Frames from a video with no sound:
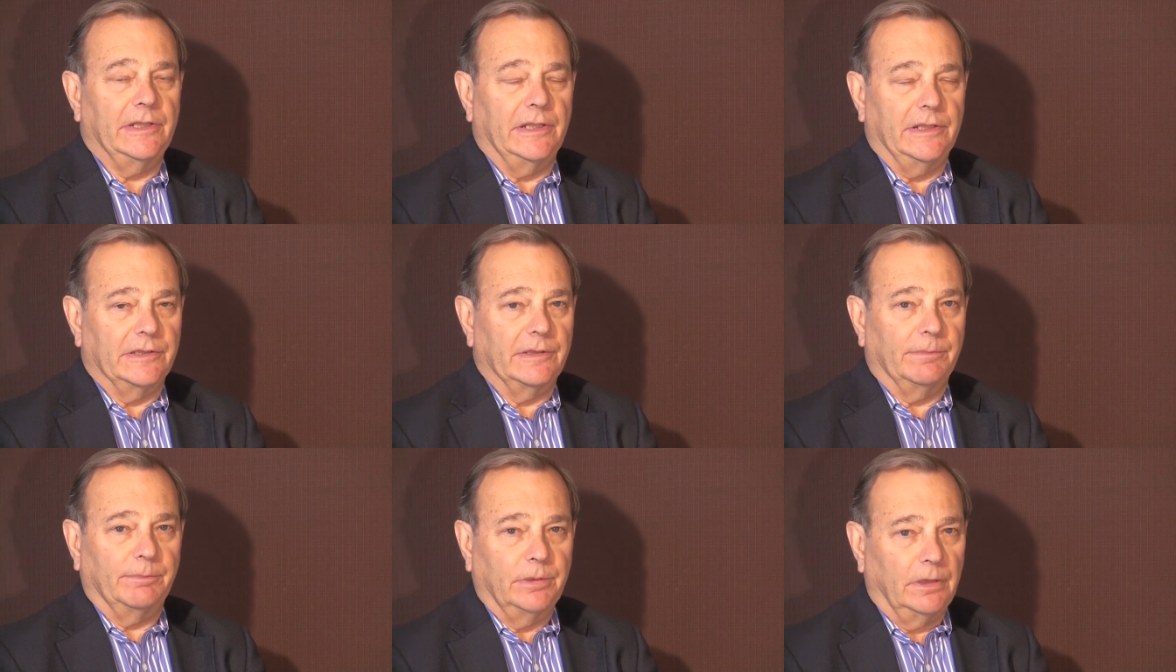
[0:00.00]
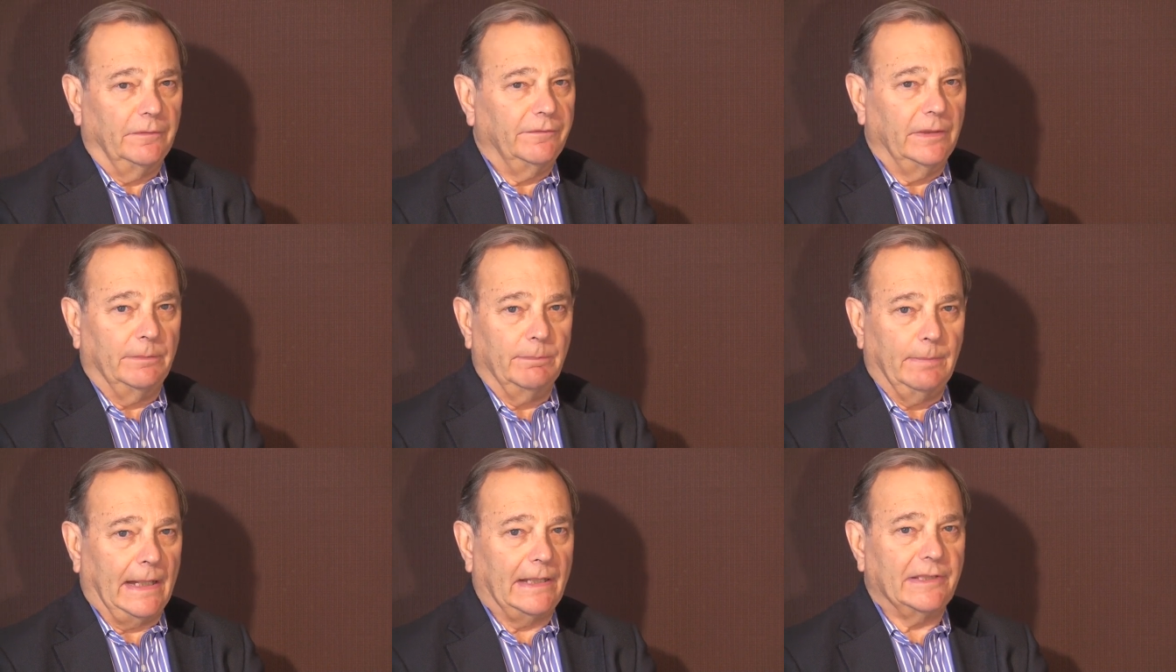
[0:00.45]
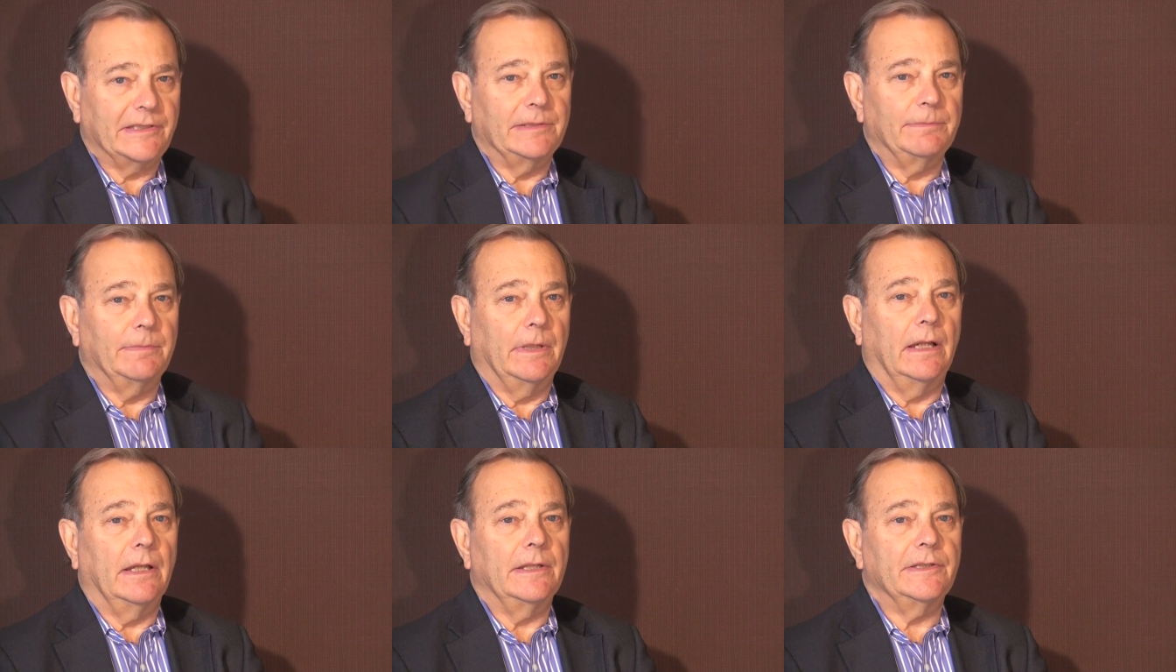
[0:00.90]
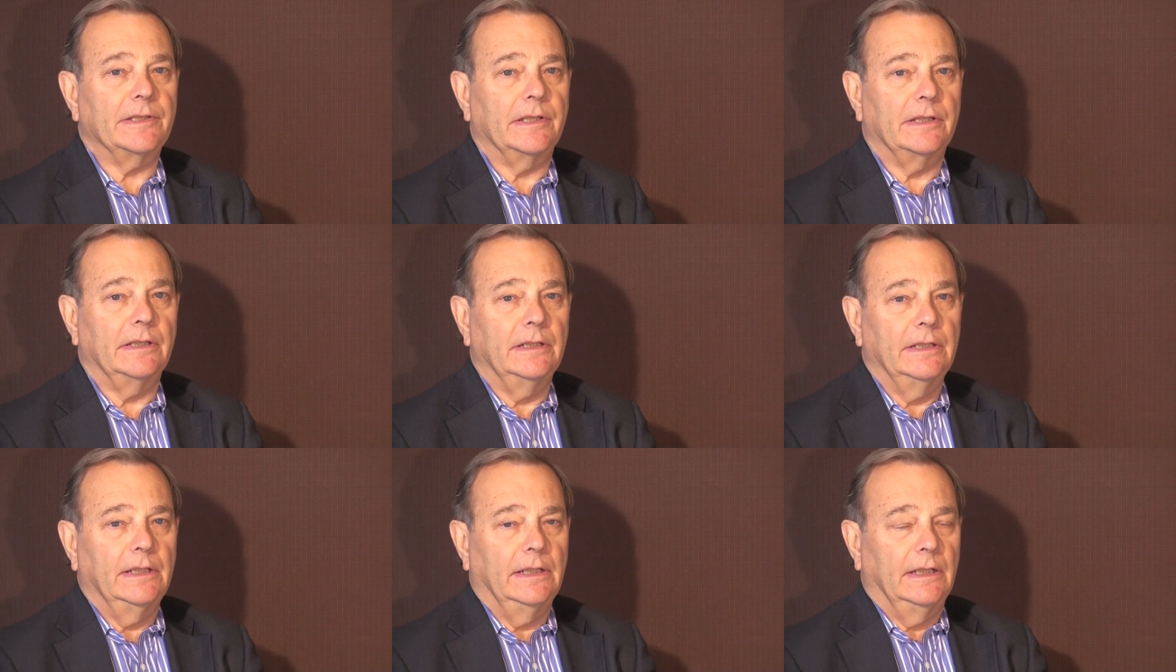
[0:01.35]
It's a profit
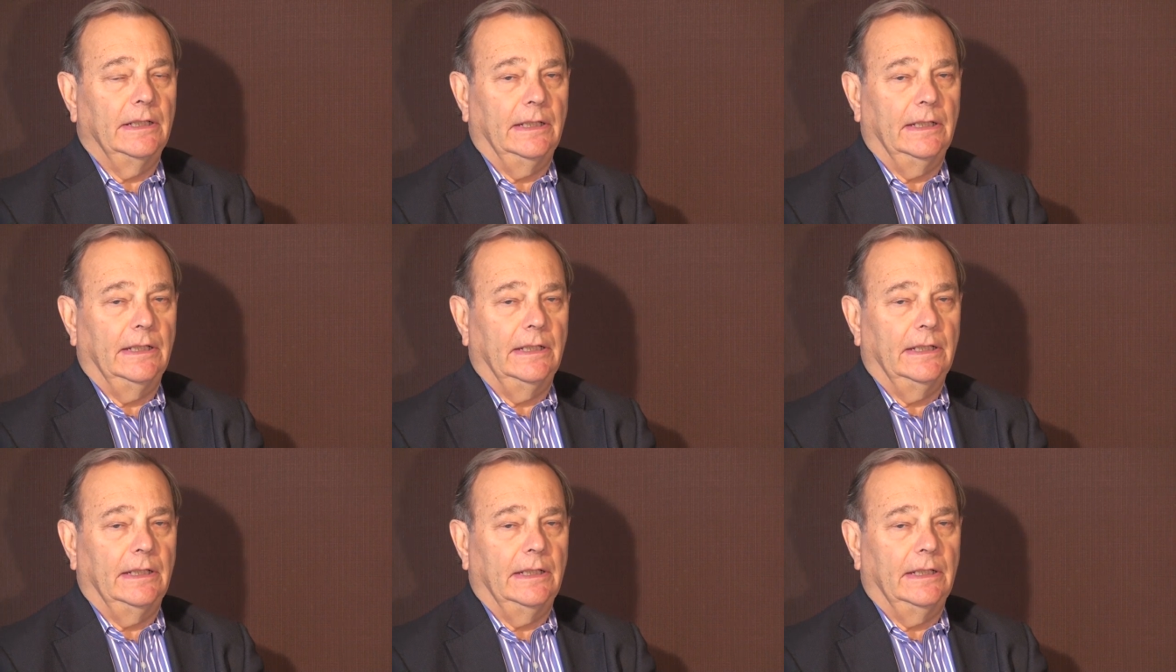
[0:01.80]
maximizer.